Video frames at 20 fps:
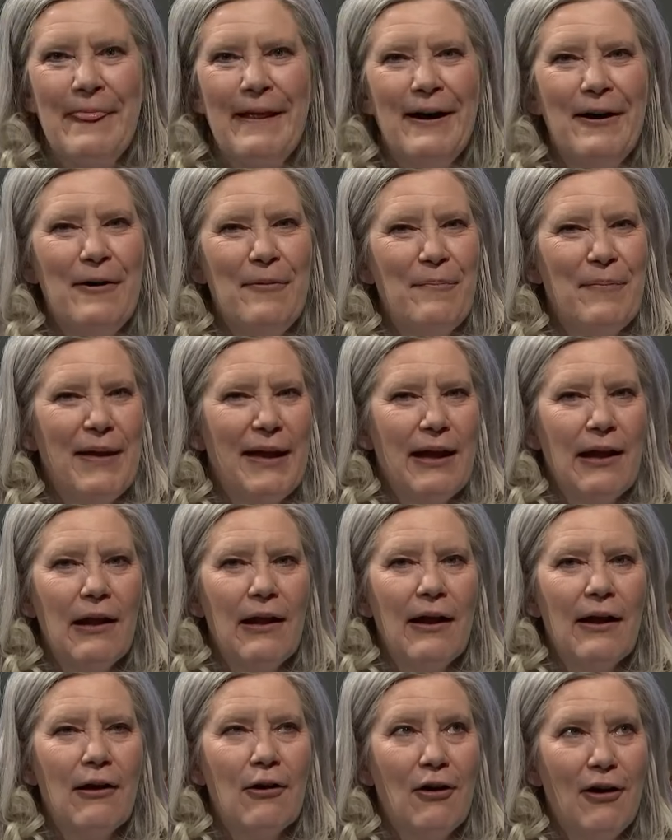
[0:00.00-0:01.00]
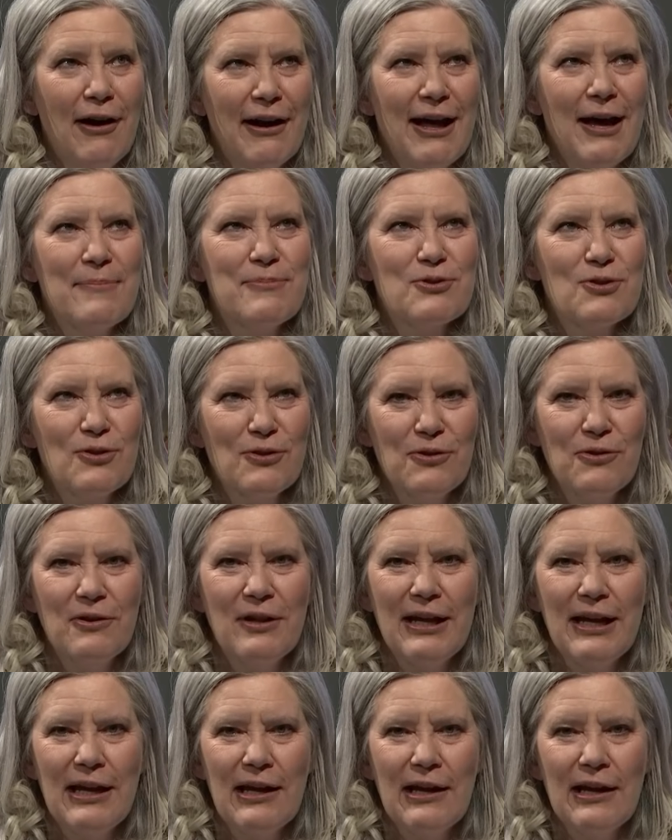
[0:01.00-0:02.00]
that God
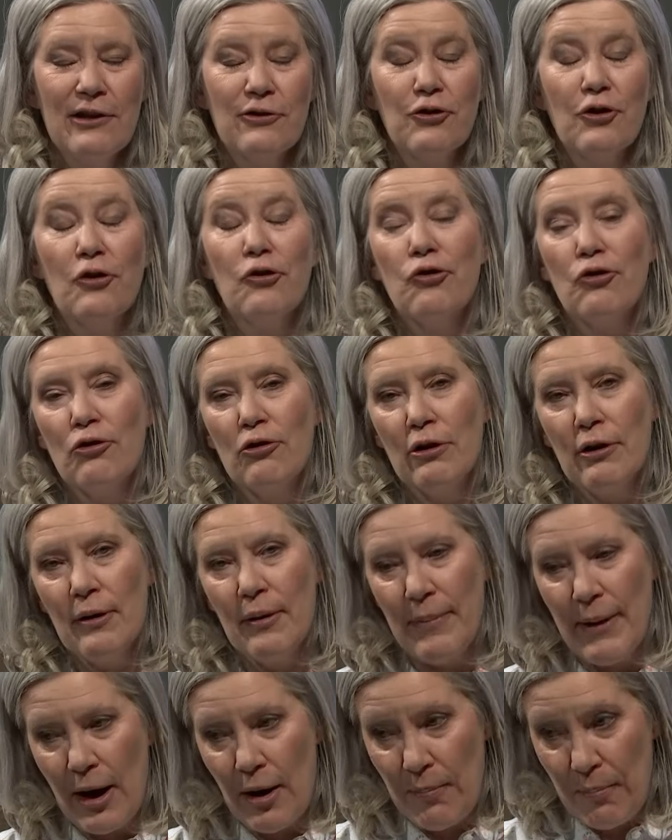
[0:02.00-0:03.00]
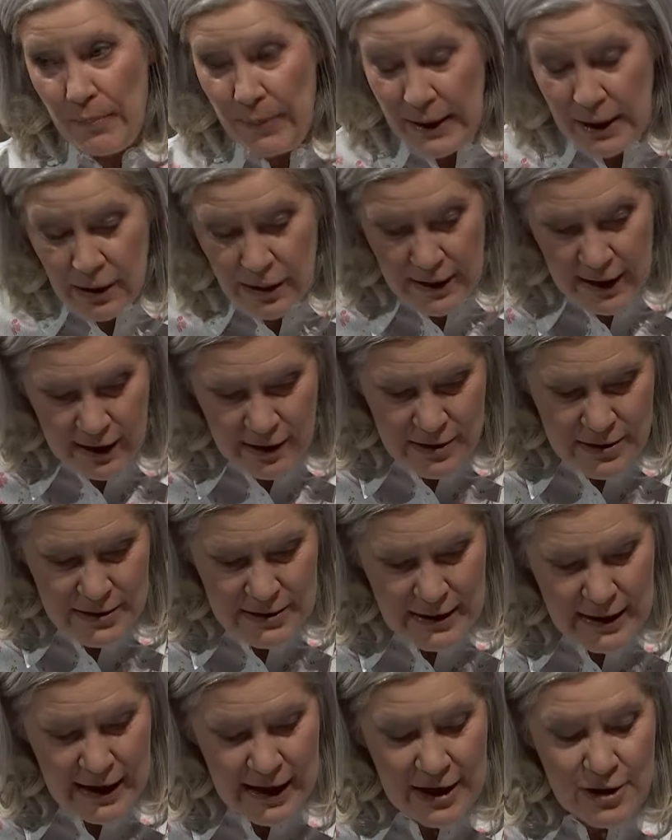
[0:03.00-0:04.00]
absolutely is concerned about big
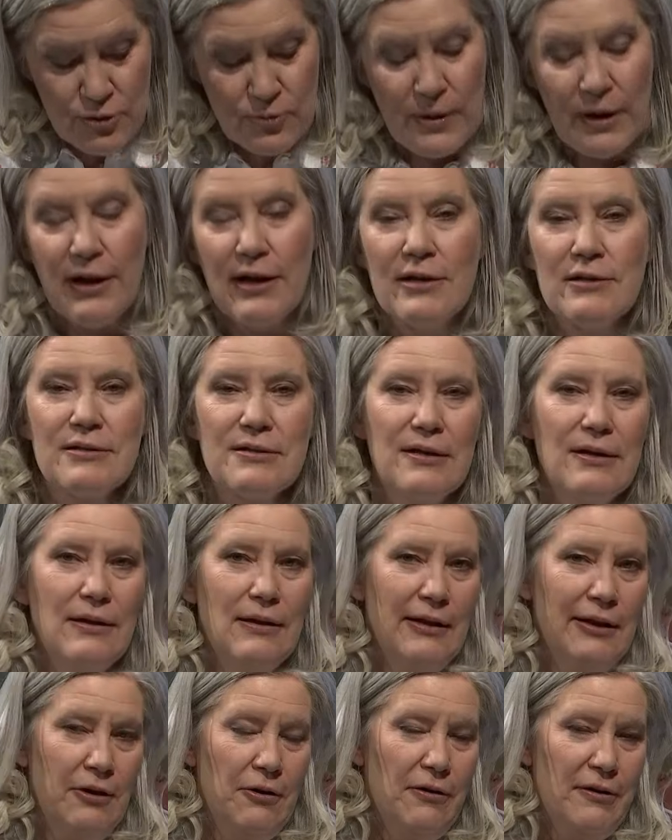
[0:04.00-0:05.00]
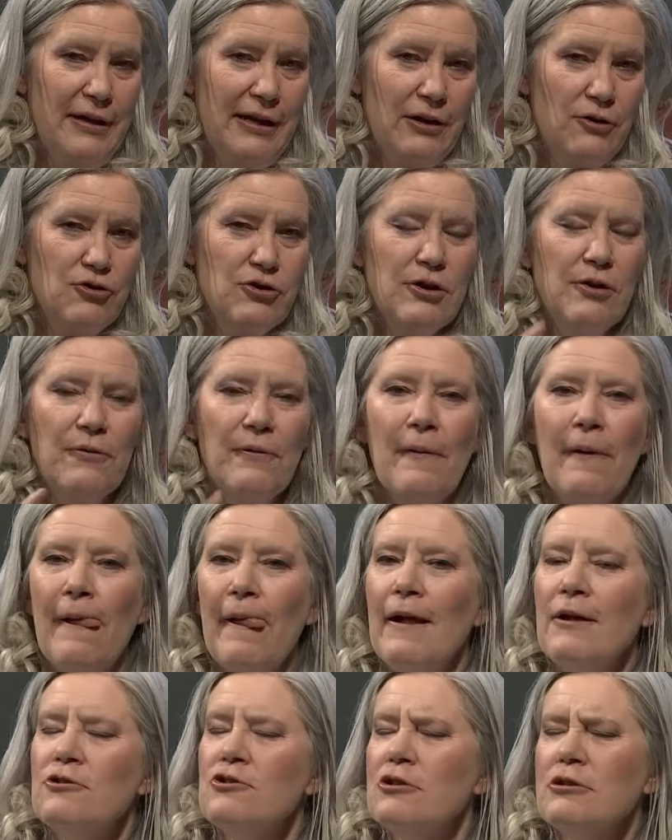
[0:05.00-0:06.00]
things as well as little things. So
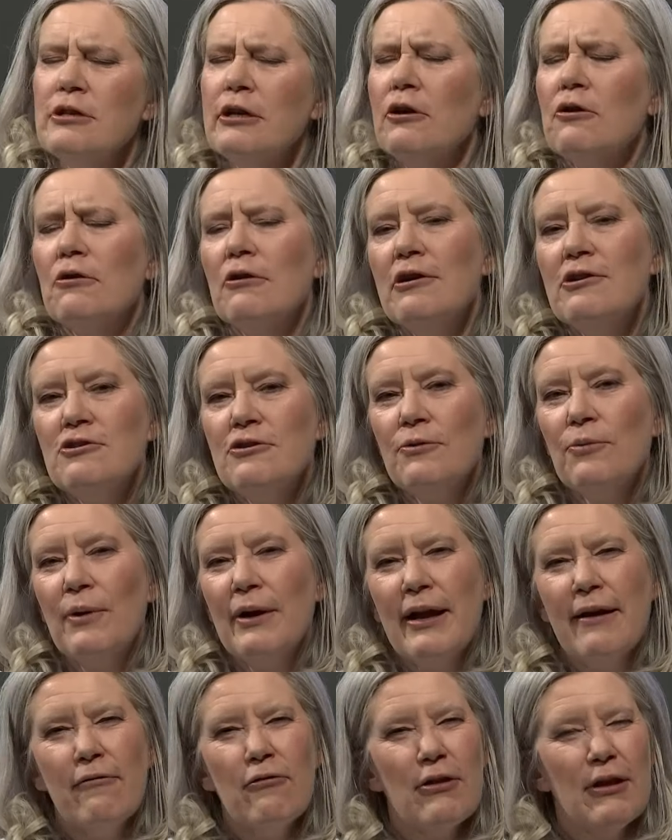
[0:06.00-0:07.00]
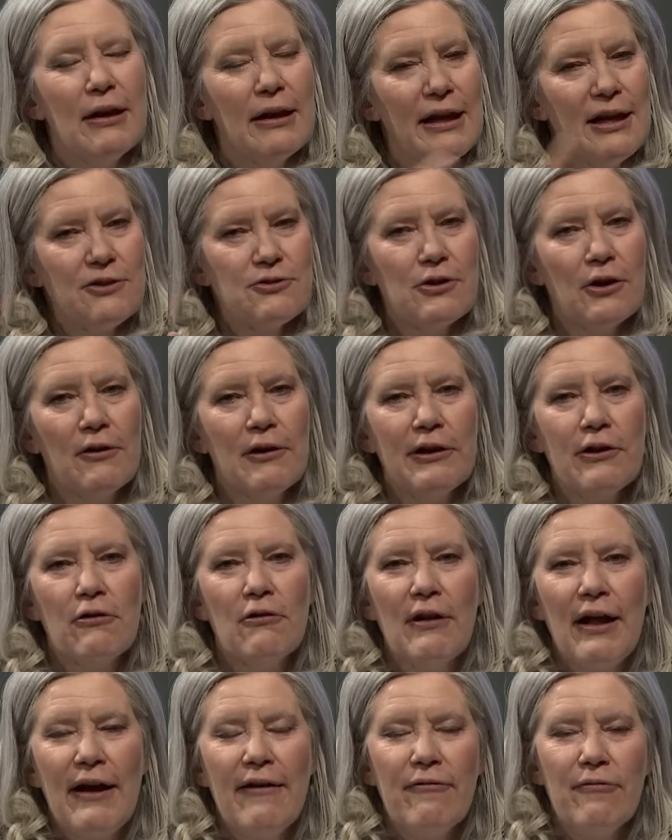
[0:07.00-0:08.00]
just encourage you, whatever the needs are in
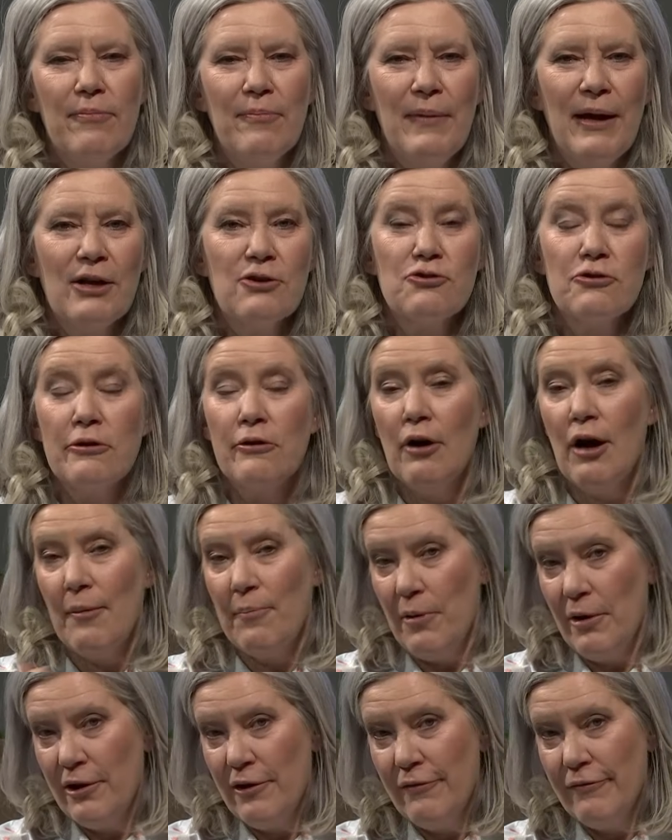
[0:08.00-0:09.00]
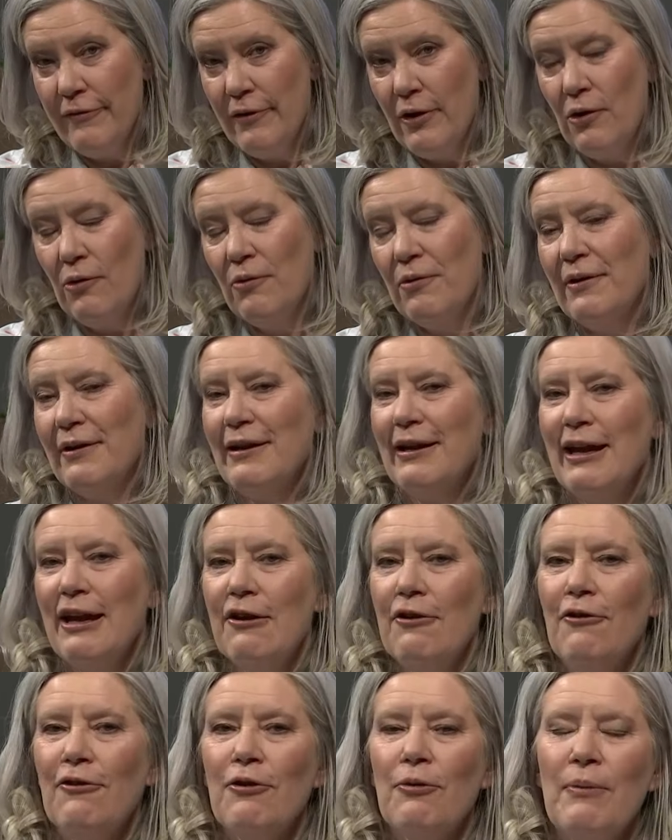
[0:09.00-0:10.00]
your life, make sure you hop on the phone and
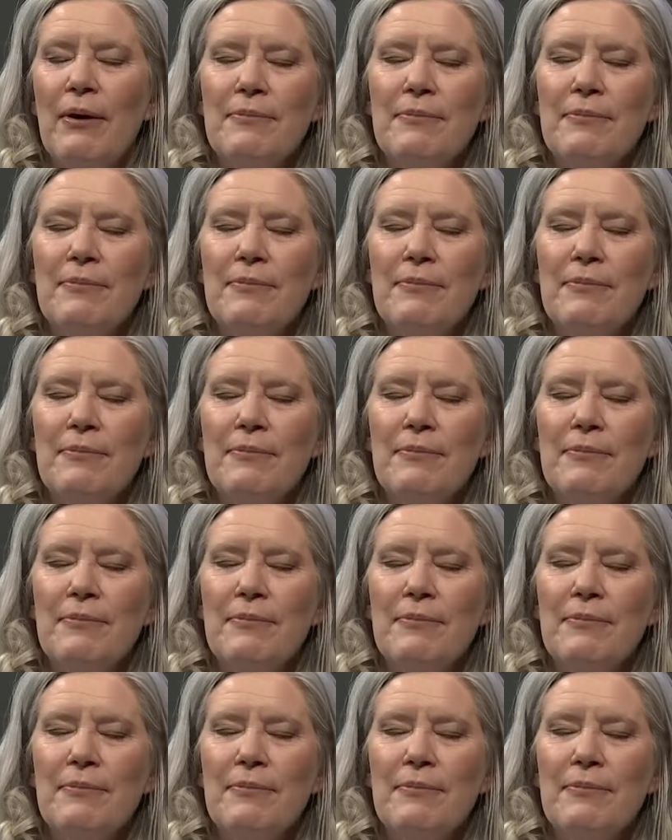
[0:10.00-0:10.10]
get on the